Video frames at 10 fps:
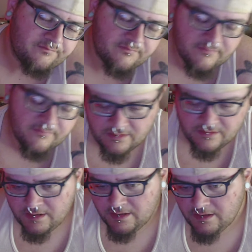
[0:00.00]
Yeah,
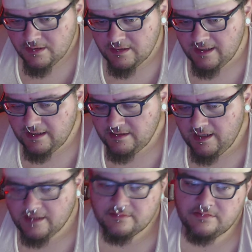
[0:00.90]

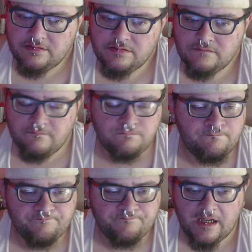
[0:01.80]
I live off the government
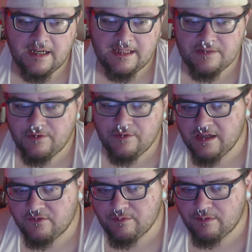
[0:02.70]
right now.
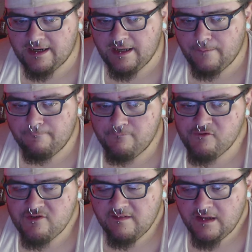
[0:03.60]
Not that I want
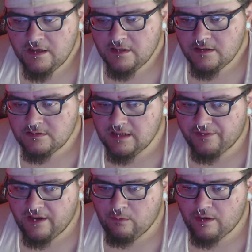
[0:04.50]
to do that for the rest of my
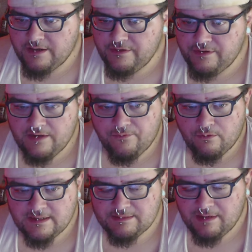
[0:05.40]
life. I don't want
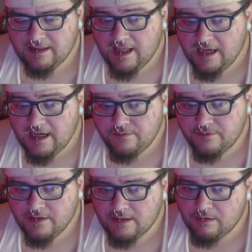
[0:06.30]
to be like the rest of my fucking
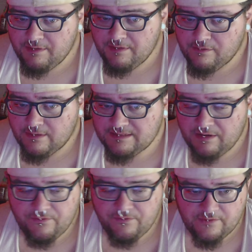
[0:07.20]
family.
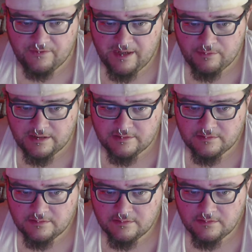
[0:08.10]

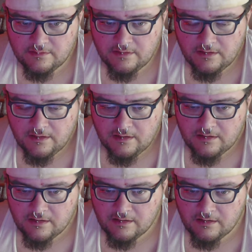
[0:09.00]
Like my
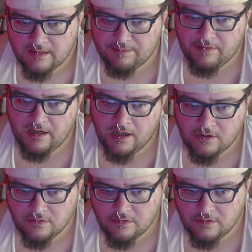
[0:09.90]
uncles
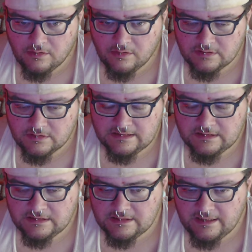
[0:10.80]
and shit like
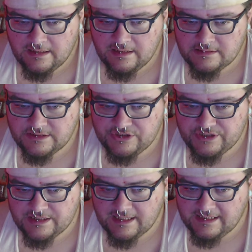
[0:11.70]
that. Not
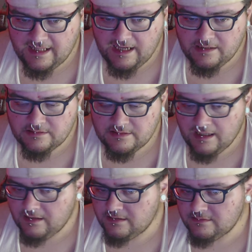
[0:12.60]
certain other
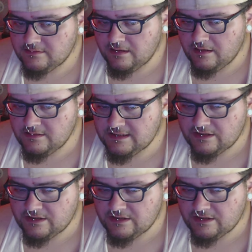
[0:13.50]
family members.